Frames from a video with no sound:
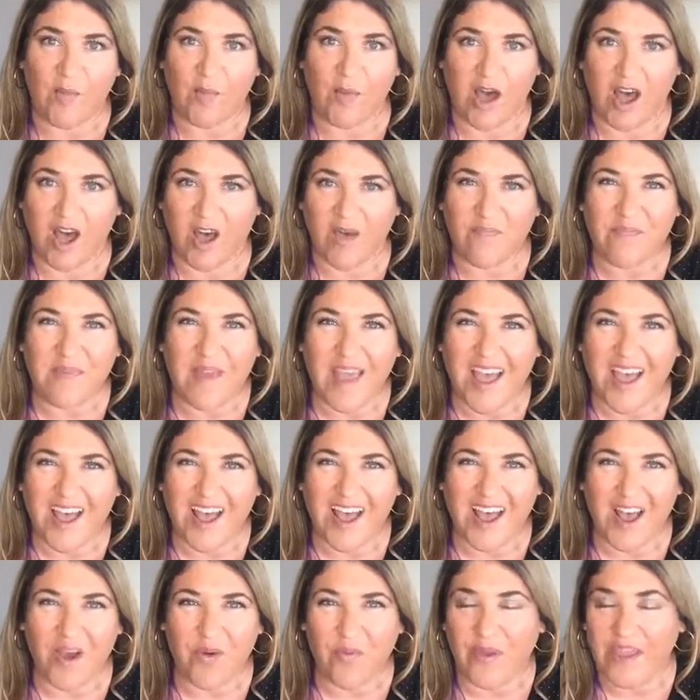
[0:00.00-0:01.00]
up,
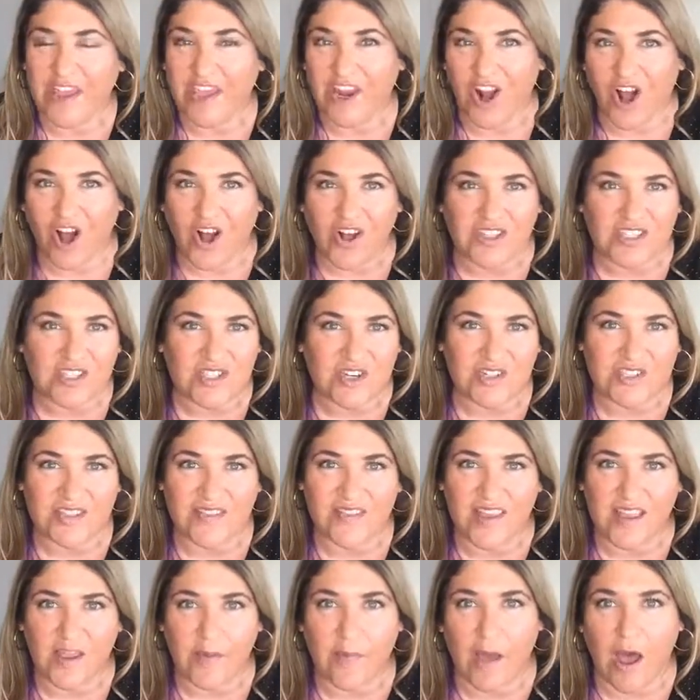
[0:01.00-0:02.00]
we can all start to
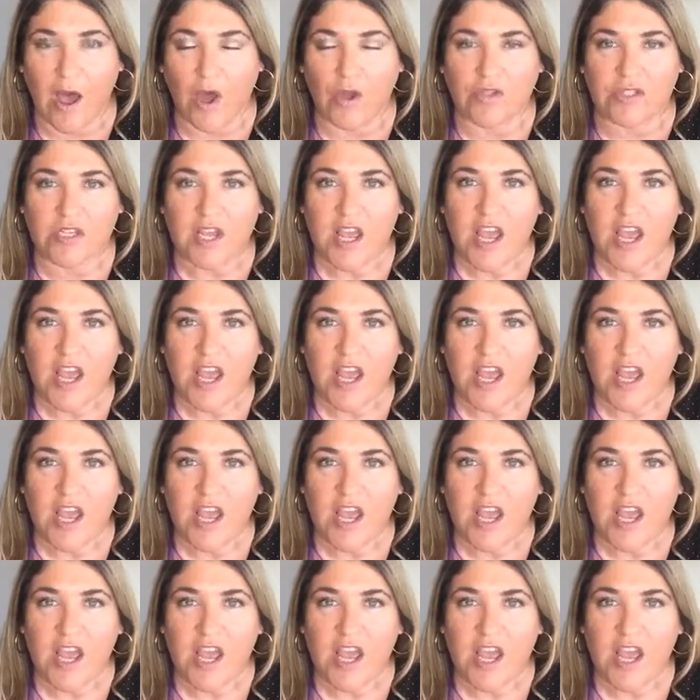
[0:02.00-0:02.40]
think about